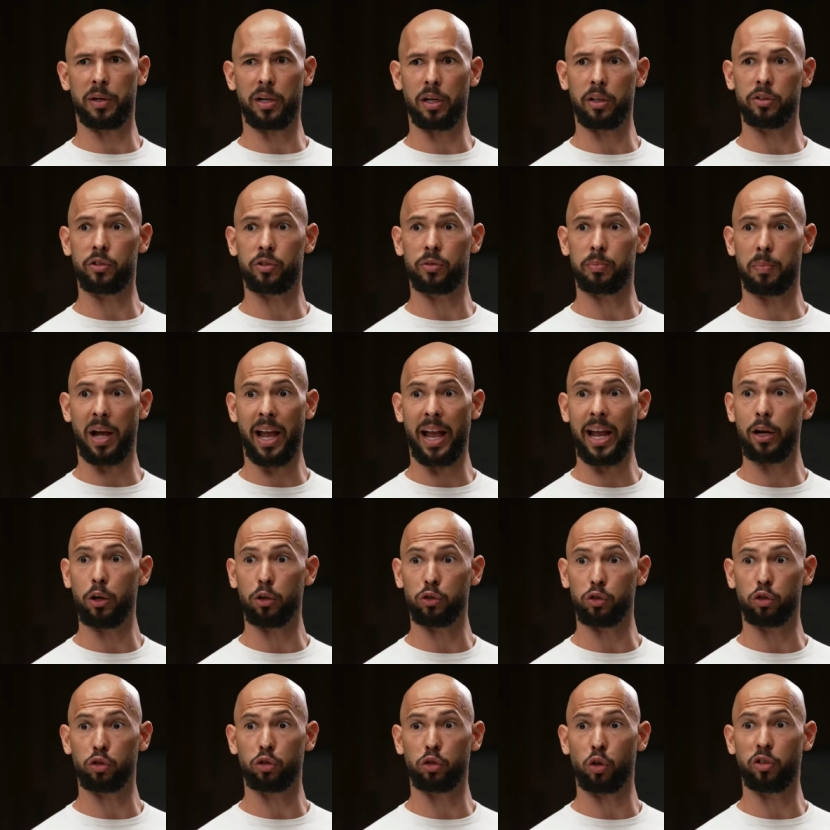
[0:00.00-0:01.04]
because my
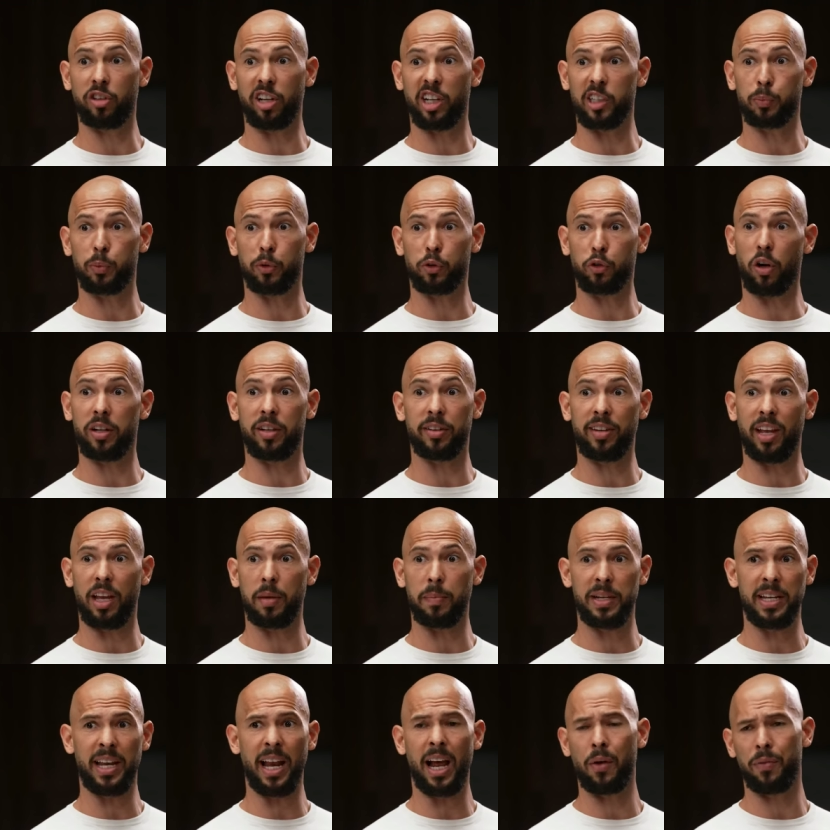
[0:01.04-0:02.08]
haters are so desperate trying to
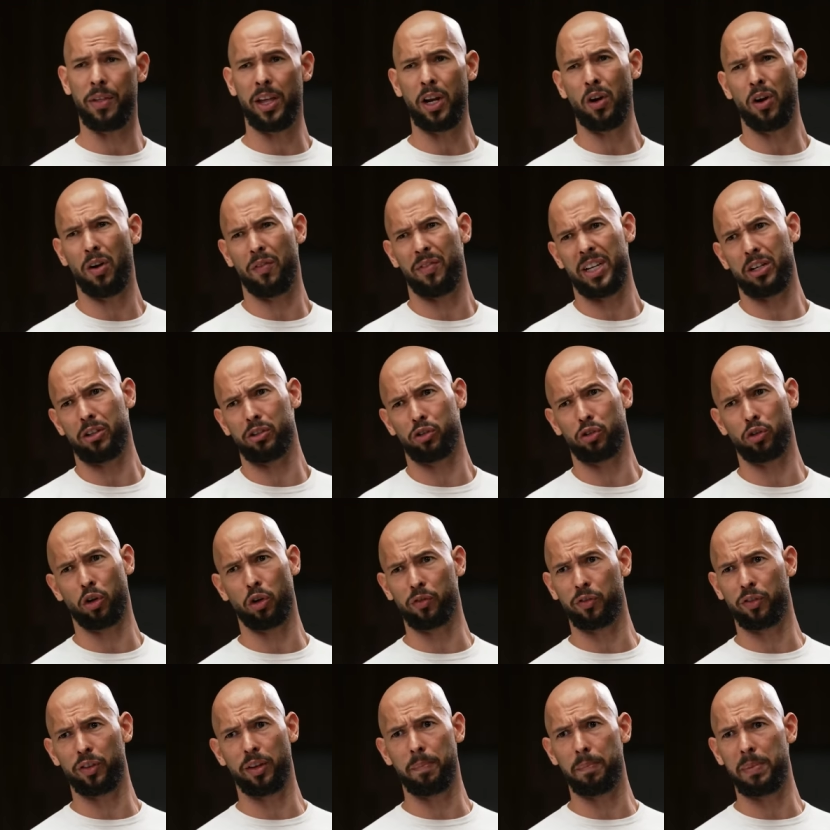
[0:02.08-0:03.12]
take me down. They don't have any
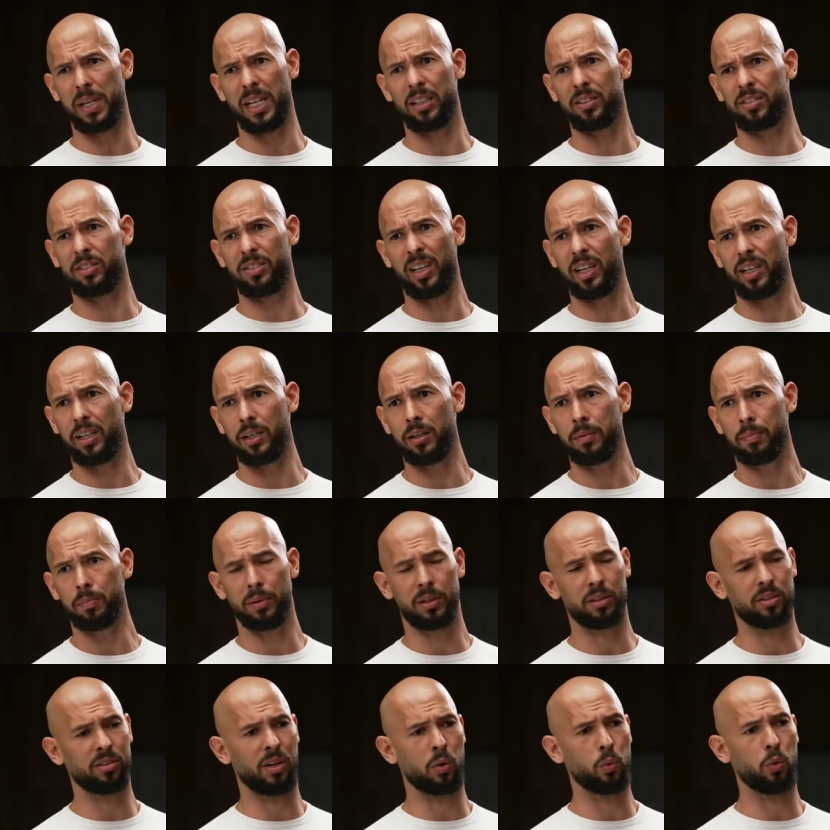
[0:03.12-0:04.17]
concern for them being seen
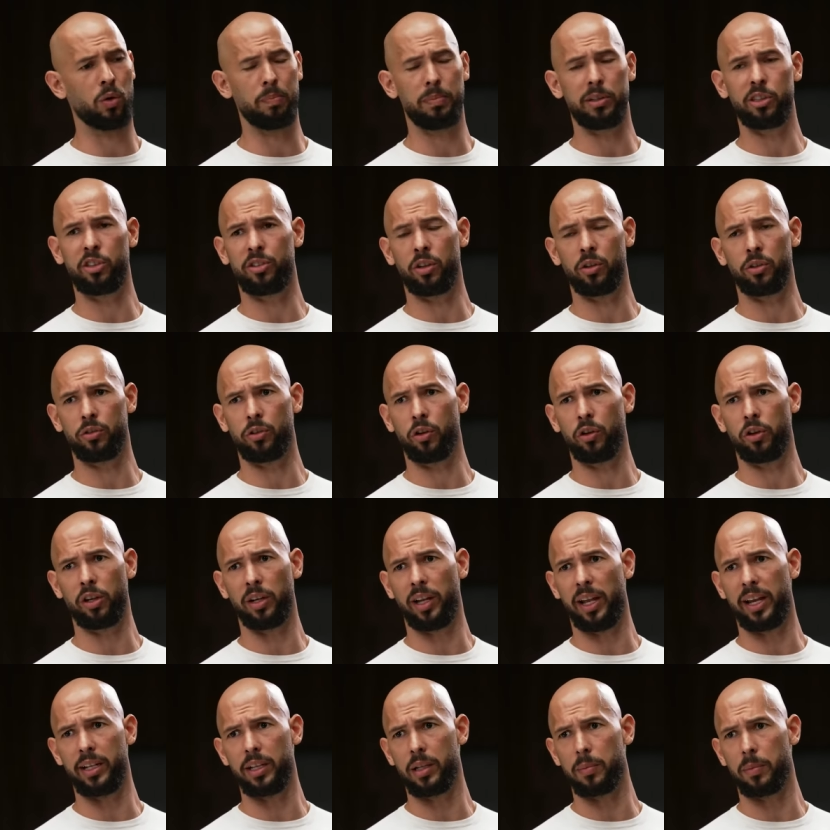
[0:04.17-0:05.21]
because they wouldn't be
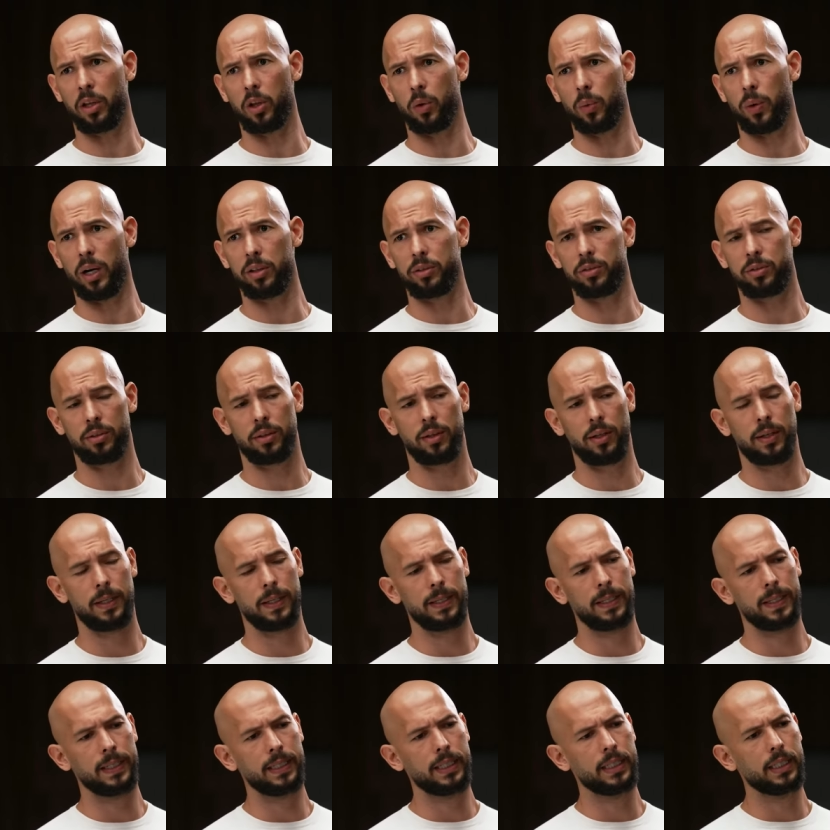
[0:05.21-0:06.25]
circulating them otherwise. Mm-hmm.
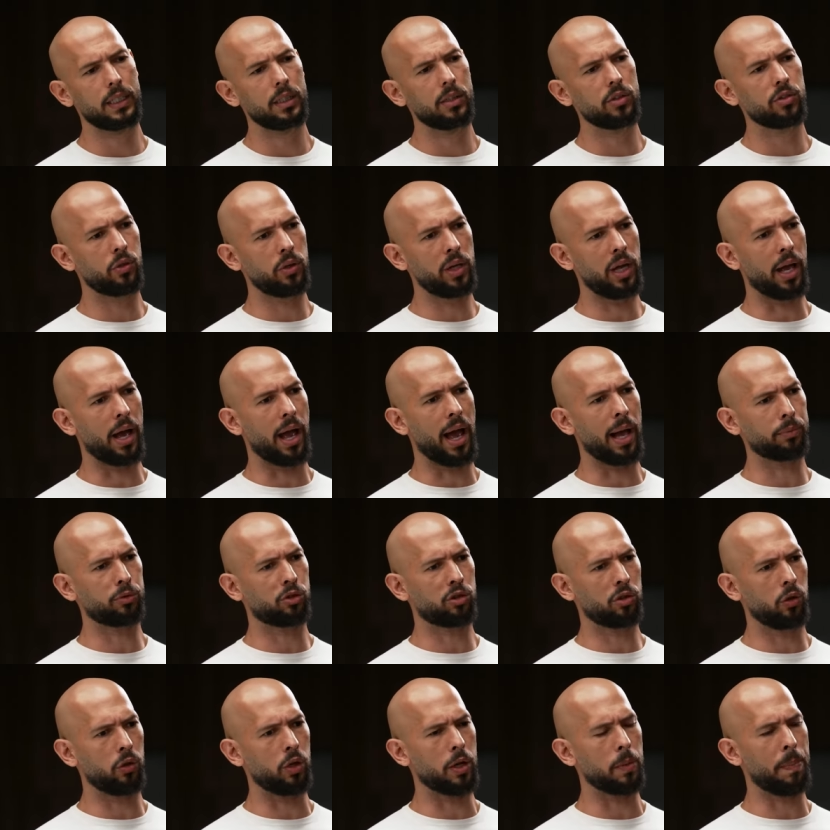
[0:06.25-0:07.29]
So yeah,
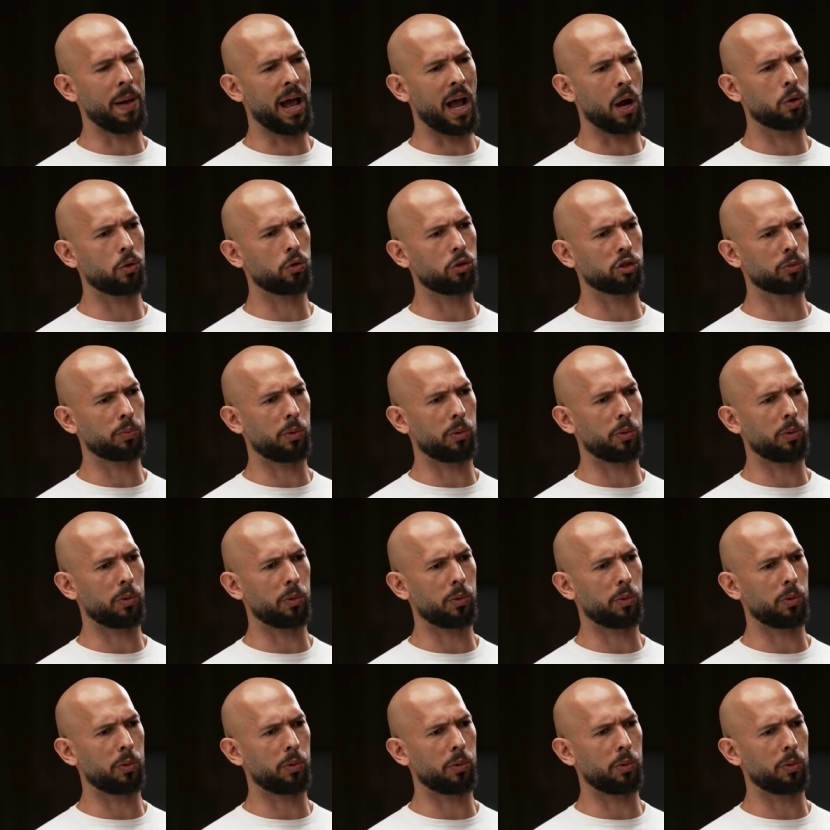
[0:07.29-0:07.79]
absolutely. Power and